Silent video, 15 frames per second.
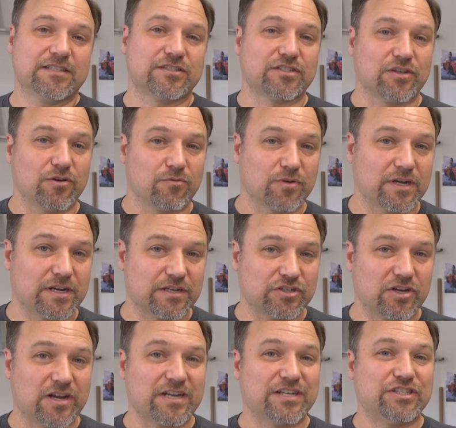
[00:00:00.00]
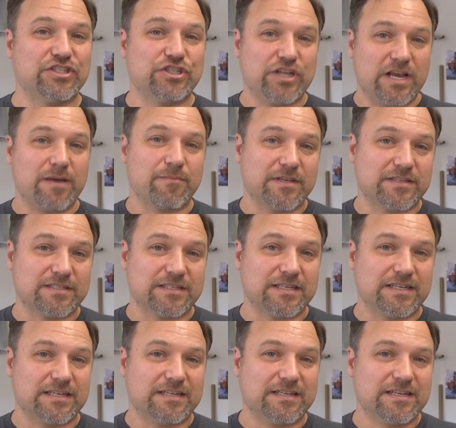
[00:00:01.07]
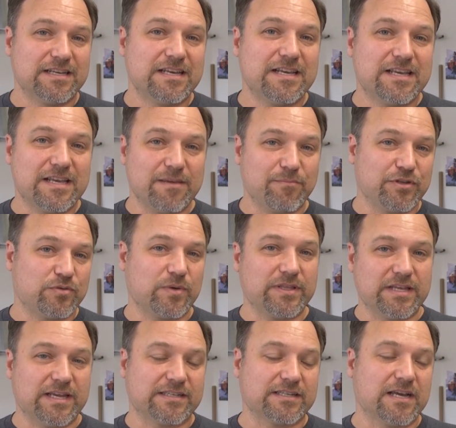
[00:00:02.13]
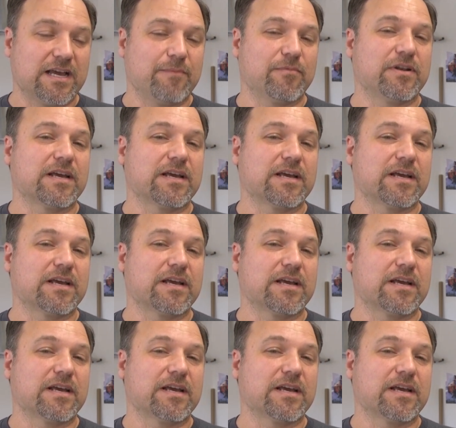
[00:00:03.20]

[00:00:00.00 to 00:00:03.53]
And so we're going to try to jam this in between that time.